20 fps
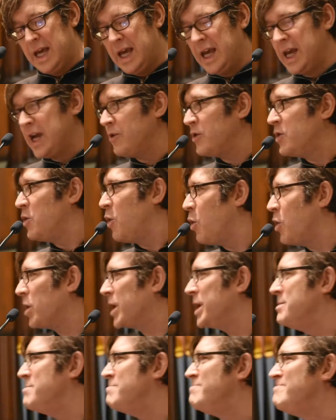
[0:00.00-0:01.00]
Here in
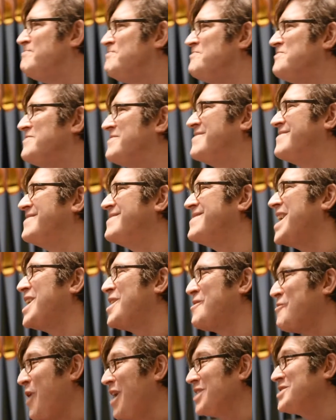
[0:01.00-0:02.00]
Oregon and
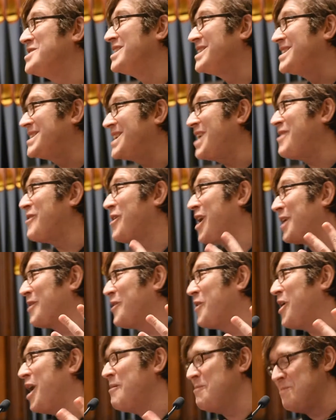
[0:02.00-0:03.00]
in Washington State, where I
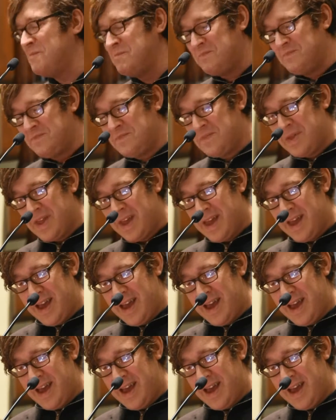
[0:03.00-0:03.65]
grew up,